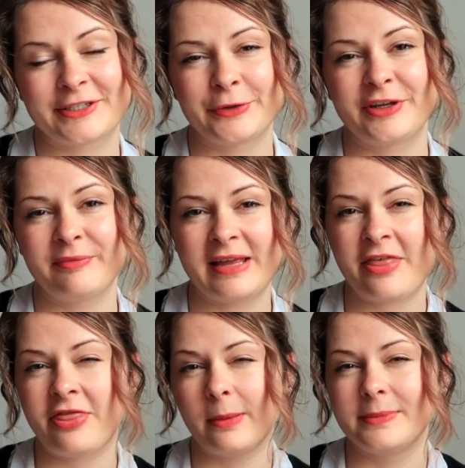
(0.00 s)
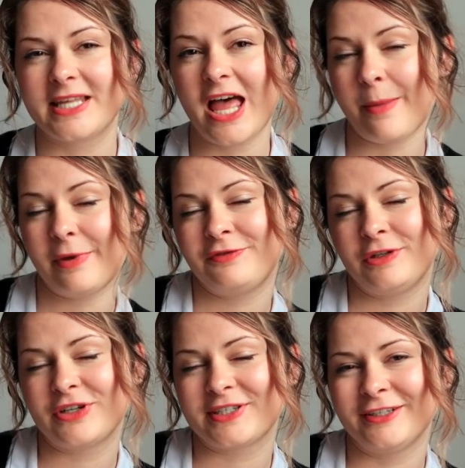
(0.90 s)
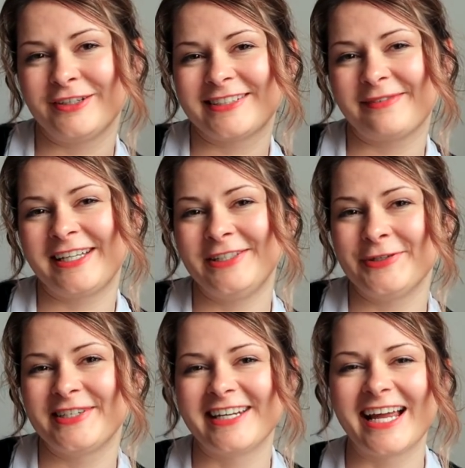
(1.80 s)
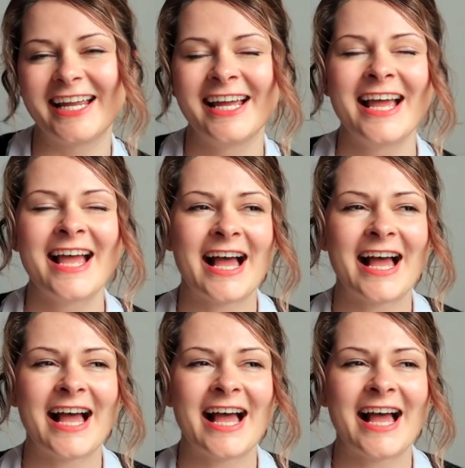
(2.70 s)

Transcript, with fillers: So give me a thumbs up if you just learned something new today.